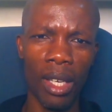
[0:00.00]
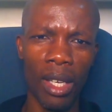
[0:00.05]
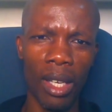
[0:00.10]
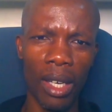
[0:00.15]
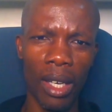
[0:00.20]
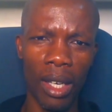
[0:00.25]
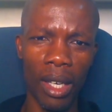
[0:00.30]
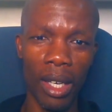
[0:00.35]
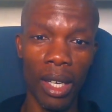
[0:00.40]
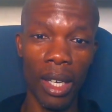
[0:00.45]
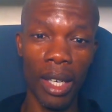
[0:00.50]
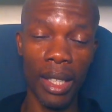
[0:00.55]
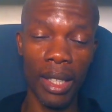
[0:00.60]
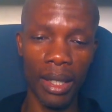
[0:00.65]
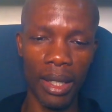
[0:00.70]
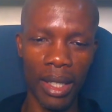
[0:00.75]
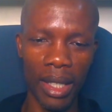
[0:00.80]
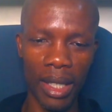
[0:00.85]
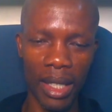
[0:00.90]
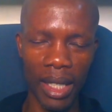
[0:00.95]
Uh,
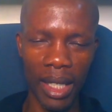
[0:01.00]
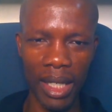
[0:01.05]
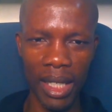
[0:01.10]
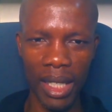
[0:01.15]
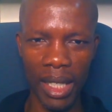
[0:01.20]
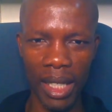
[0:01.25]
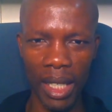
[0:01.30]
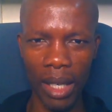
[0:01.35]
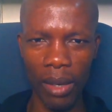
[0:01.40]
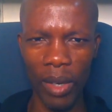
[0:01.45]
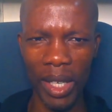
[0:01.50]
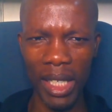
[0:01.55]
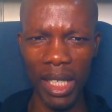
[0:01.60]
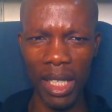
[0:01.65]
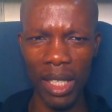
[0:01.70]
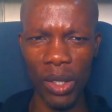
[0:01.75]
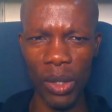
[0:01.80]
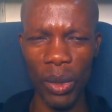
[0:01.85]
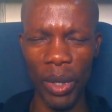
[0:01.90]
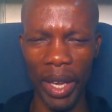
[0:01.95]
the discussion that I want
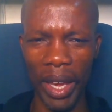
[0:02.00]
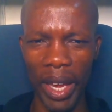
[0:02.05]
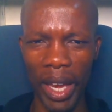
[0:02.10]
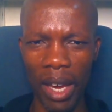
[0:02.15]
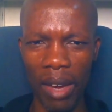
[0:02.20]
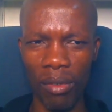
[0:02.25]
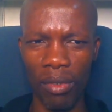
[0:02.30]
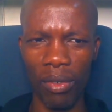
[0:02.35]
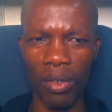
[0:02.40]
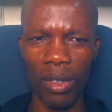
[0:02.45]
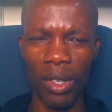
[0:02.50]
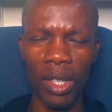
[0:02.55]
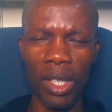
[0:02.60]
us to have